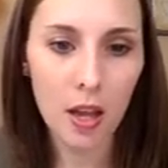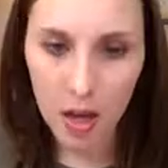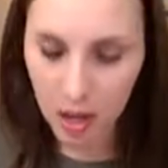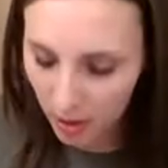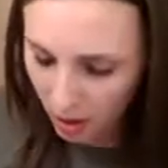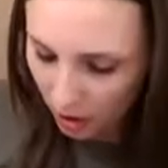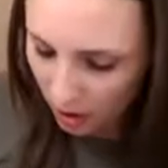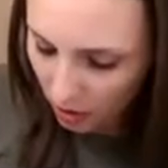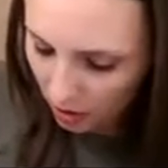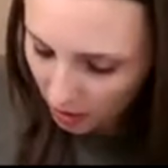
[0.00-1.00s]
And then
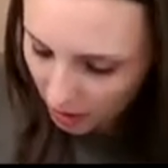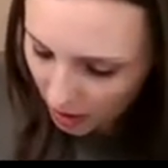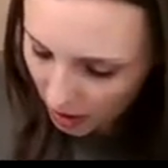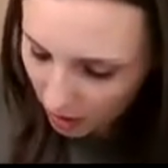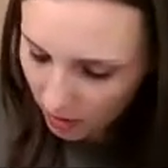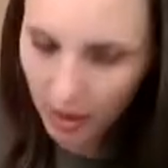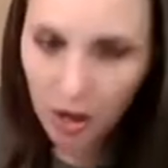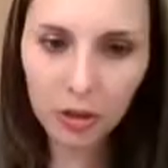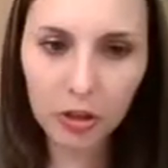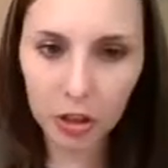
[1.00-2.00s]
you can see here they
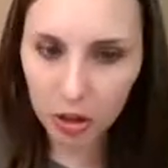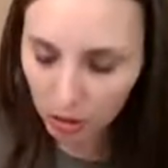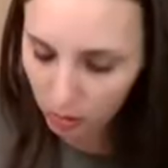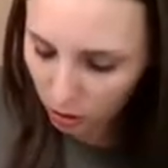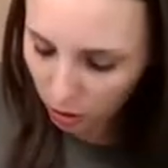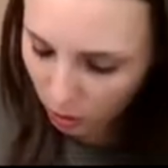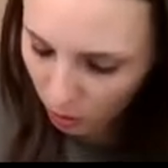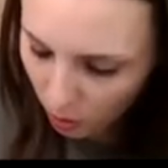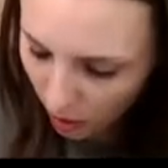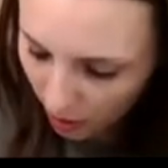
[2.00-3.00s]
called it
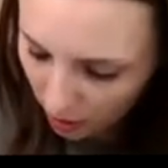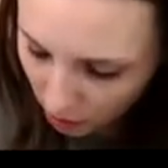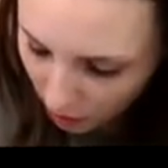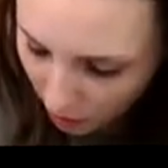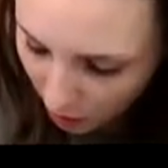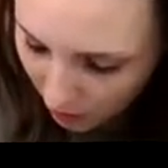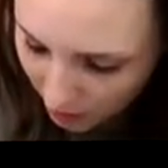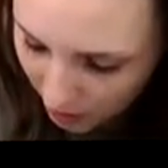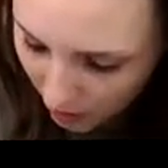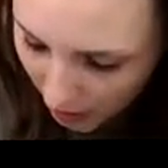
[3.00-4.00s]
Q2. I usually call
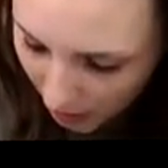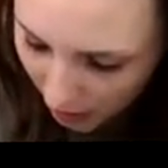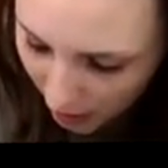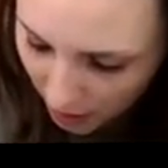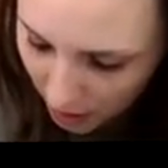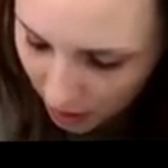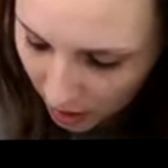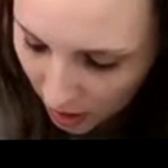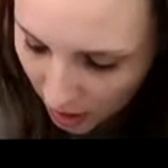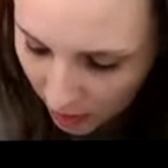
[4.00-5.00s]
this the median.
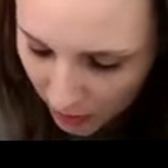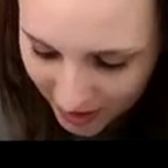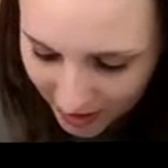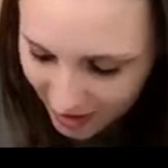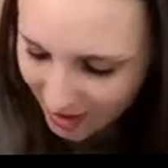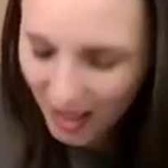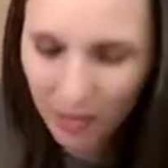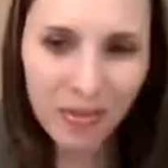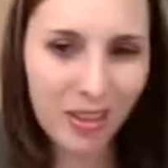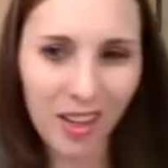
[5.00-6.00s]
Means the
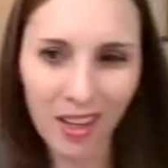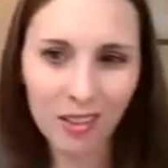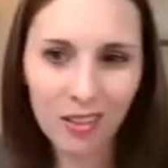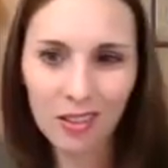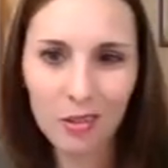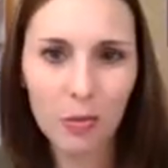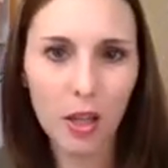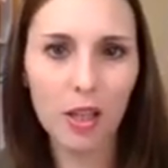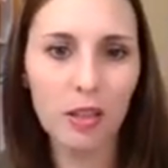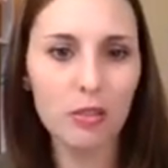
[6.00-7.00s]
same thing,
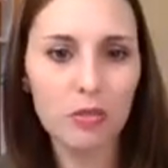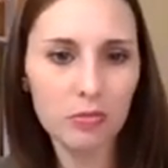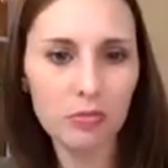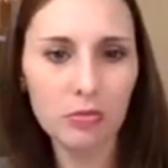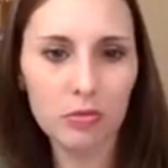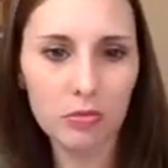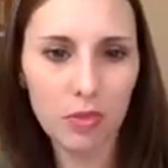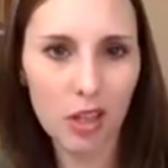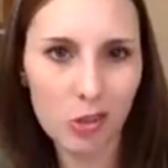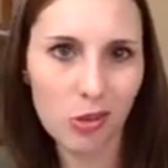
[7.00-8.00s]
but
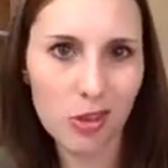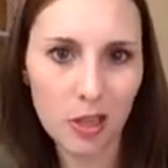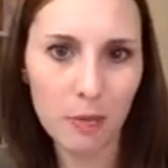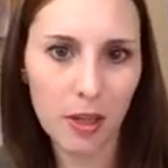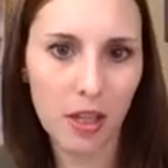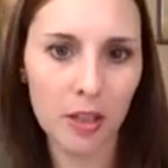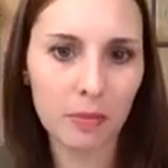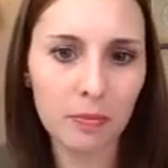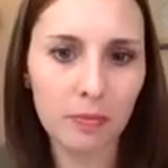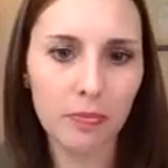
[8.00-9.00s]
I usually say
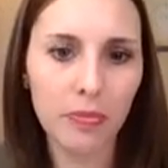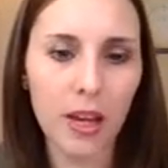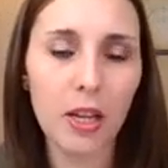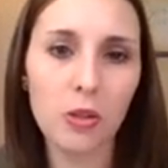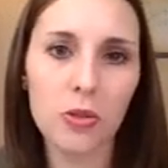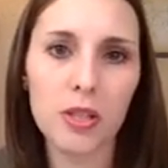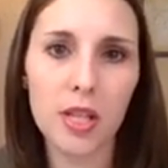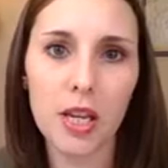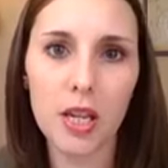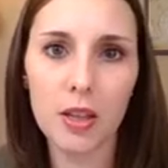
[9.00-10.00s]
median. And you'll
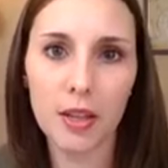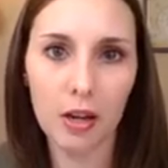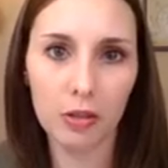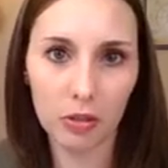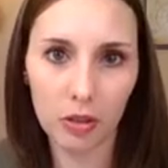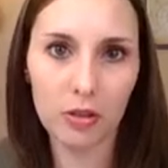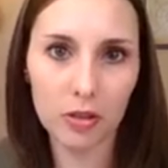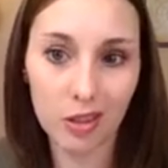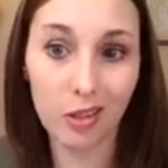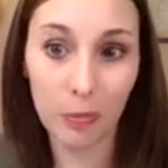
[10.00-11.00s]
see in the calculator
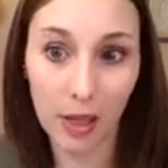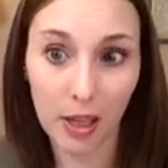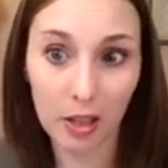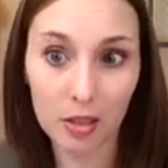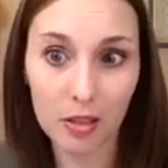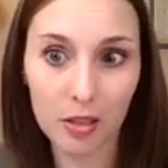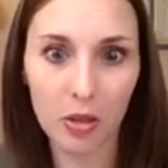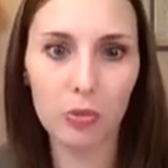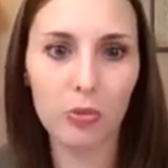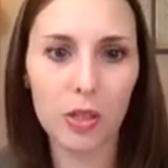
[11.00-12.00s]
it's called median,
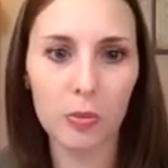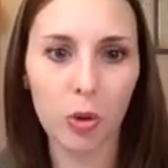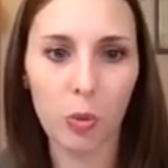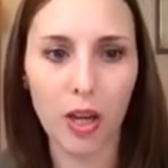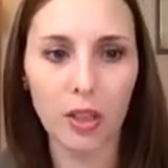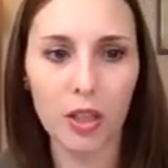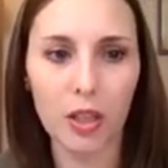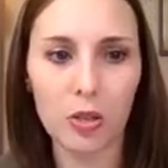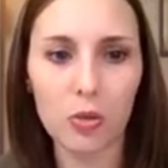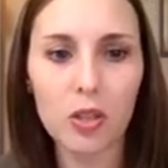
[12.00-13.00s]
so that's more widely
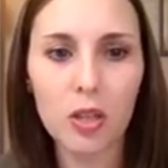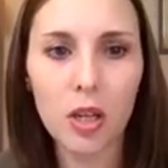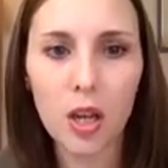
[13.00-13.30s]
used.